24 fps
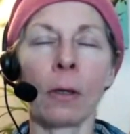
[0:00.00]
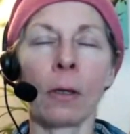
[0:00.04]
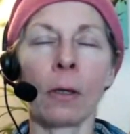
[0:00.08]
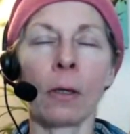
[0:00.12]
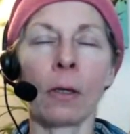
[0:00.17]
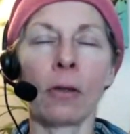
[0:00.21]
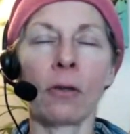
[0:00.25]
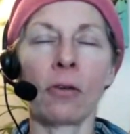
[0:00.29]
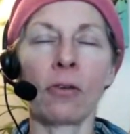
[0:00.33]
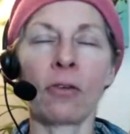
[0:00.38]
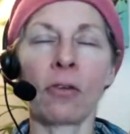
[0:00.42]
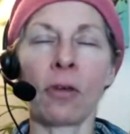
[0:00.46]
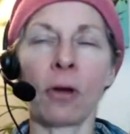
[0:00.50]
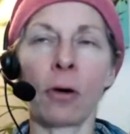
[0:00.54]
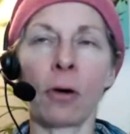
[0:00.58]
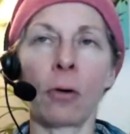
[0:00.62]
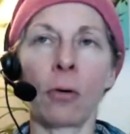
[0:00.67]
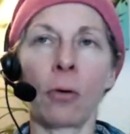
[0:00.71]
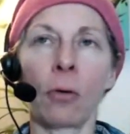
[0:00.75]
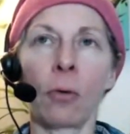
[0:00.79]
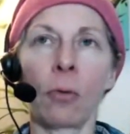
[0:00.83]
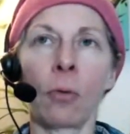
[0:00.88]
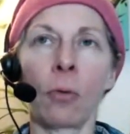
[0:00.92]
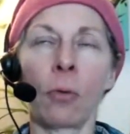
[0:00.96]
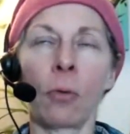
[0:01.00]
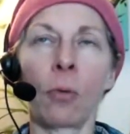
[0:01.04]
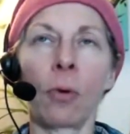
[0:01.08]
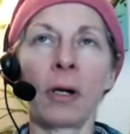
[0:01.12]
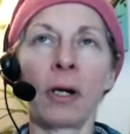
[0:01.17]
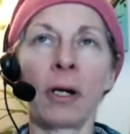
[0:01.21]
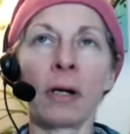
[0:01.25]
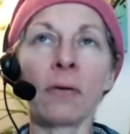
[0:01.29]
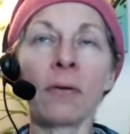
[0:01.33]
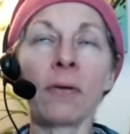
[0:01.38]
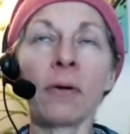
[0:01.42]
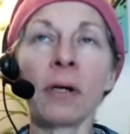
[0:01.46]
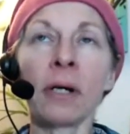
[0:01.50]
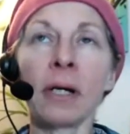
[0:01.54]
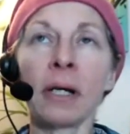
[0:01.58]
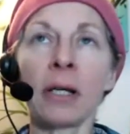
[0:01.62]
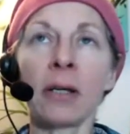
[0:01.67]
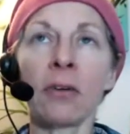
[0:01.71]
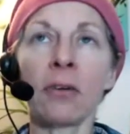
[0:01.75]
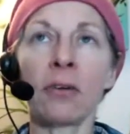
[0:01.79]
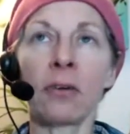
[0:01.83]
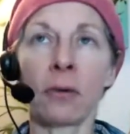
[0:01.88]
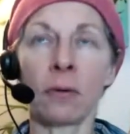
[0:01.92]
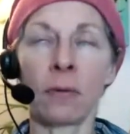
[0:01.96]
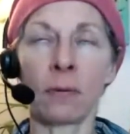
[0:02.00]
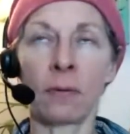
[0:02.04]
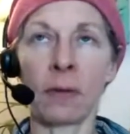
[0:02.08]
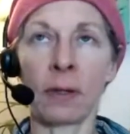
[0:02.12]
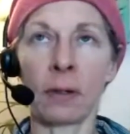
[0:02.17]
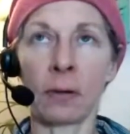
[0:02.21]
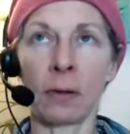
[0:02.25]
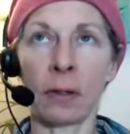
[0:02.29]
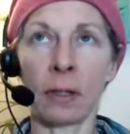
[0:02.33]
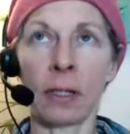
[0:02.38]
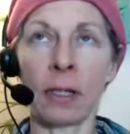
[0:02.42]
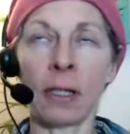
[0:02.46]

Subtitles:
So whatever it is you're feeling,